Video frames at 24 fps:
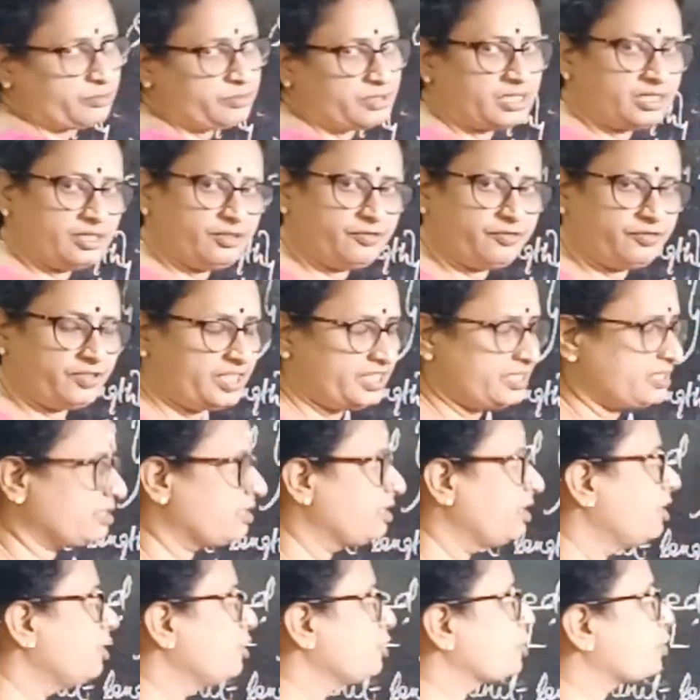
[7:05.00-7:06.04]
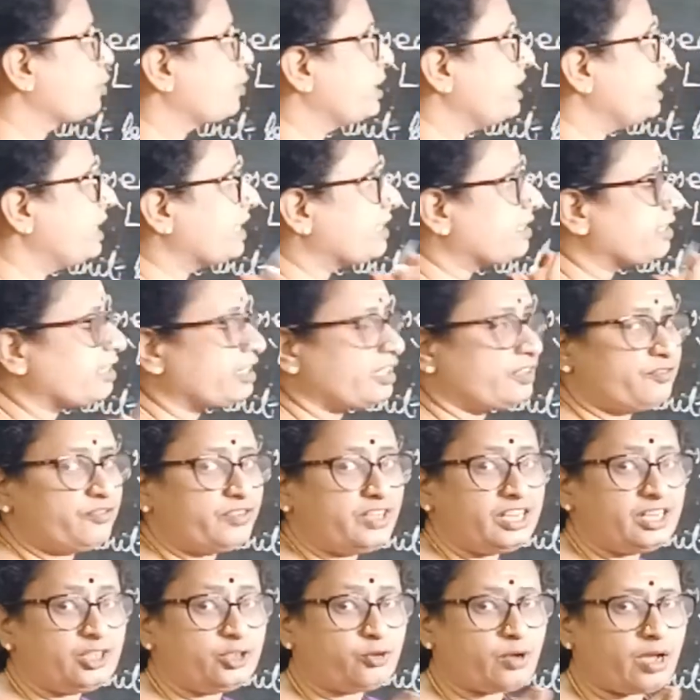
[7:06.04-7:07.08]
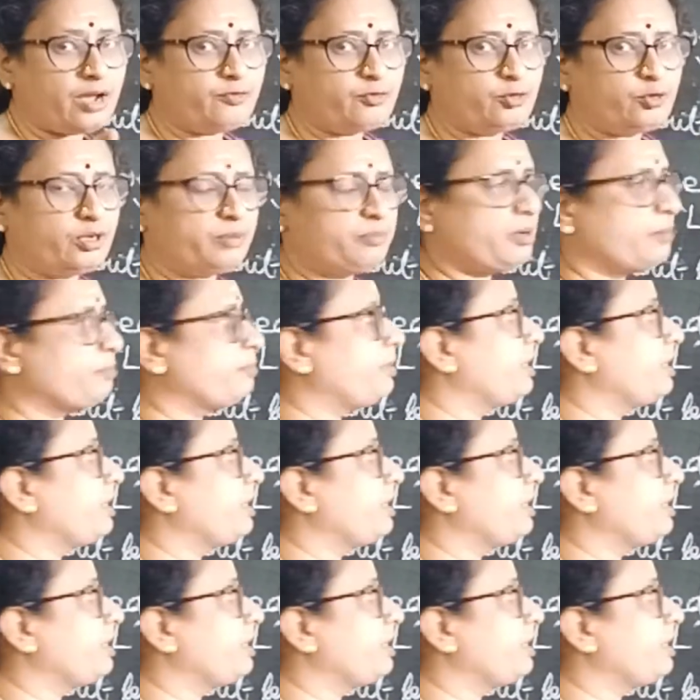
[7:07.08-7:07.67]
surface. So, electric field, you have to remember,